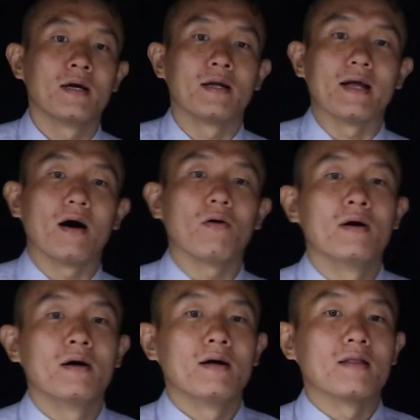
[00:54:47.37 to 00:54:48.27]
Now,
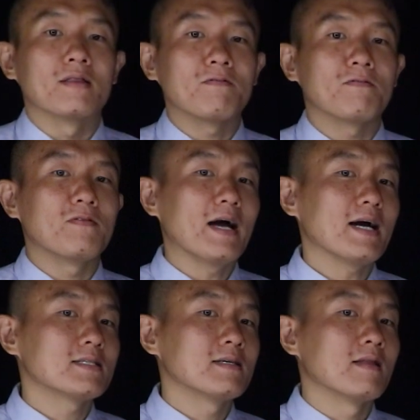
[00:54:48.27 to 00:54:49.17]
the
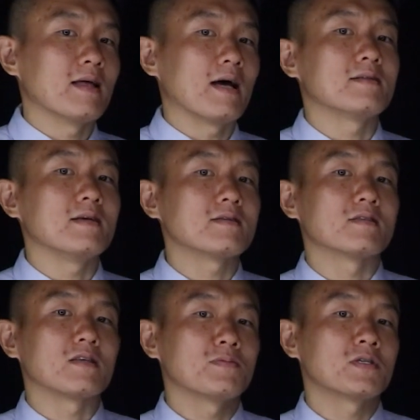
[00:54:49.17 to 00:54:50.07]
fact that these
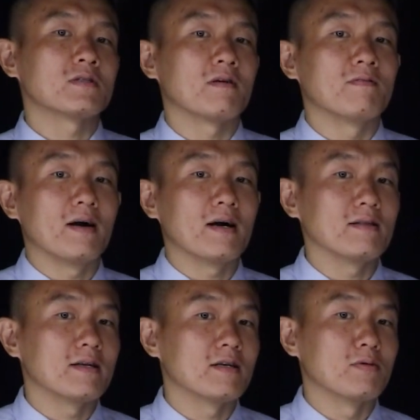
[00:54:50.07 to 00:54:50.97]
assumptions are
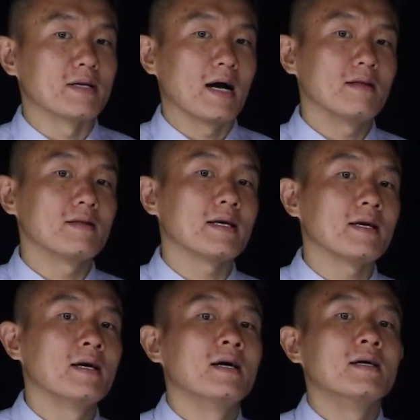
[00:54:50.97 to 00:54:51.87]
violated in
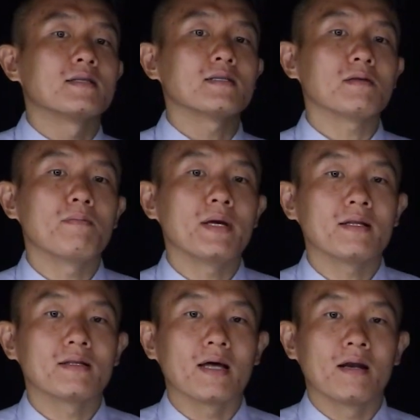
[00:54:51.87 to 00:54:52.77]
reality doesn't
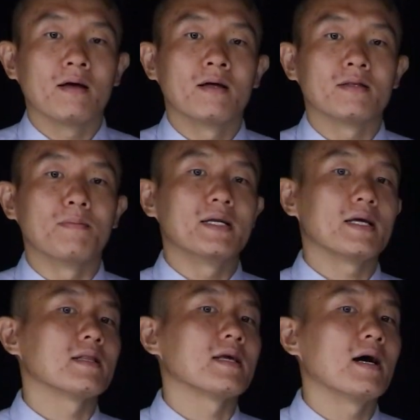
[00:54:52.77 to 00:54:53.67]
mean that the
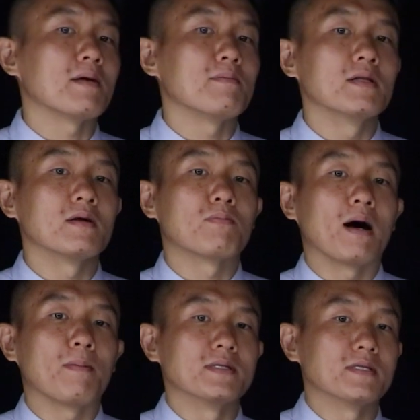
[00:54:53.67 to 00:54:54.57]
Modigliani-Miller
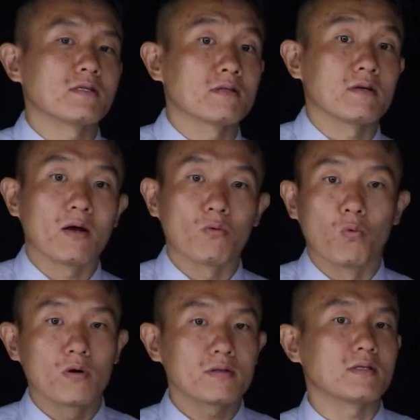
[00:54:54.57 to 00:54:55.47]
propositions are not
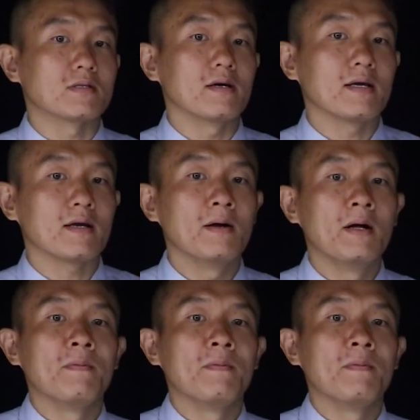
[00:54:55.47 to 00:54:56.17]
worth studying.